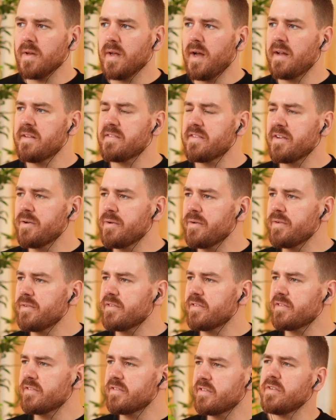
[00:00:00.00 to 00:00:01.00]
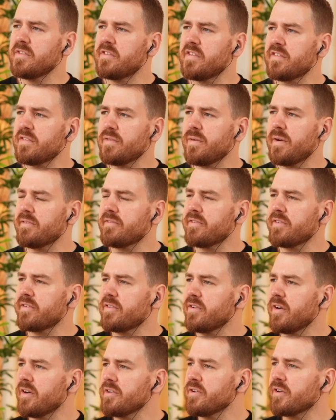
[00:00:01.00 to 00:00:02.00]
And so just so I've
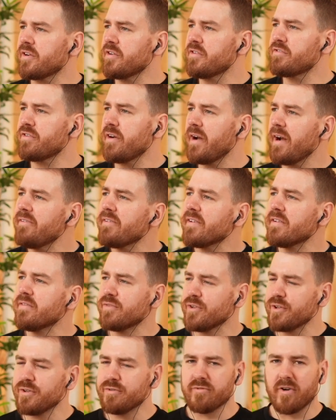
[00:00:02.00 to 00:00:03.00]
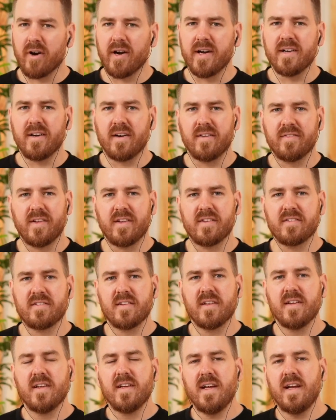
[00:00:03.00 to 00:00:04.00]
got your contrarian view right on this,
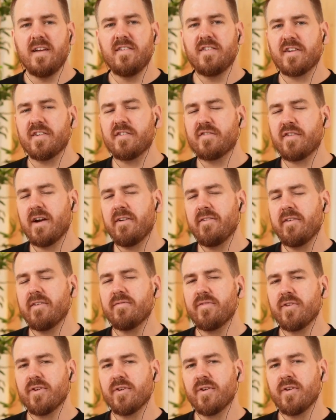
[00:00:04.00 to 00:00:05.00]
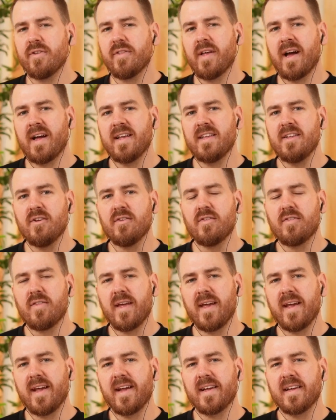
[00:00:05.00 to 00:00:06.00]
is your contrarian view that you
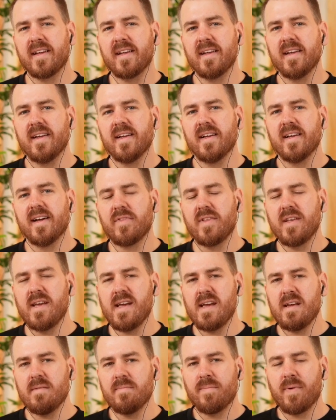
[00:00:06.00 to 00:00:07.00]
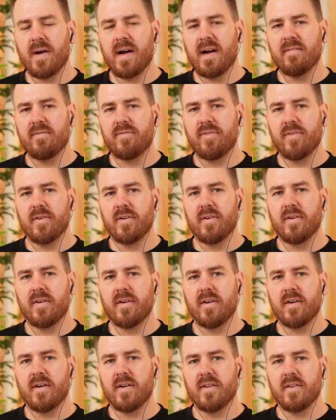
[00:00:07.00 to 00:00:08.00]
think the impact
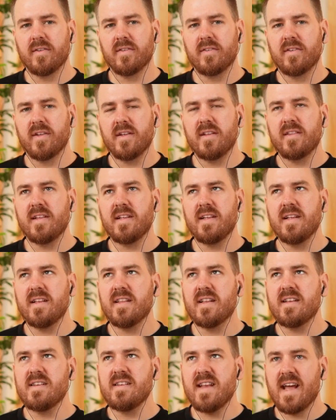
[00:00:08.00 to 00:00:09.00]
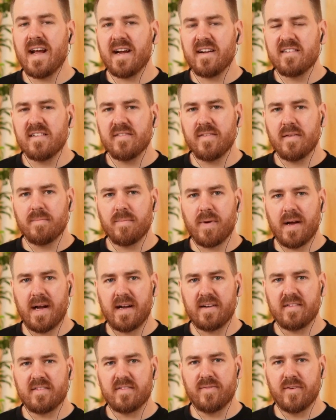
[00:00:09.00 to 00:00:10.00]
for the negative
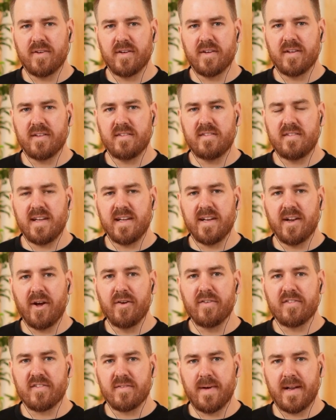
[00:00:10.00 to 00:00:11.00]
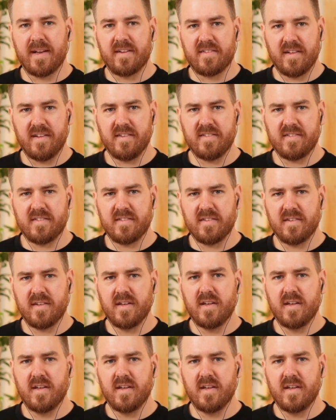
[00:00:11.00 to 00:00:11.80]
impact for DNOs to manage this,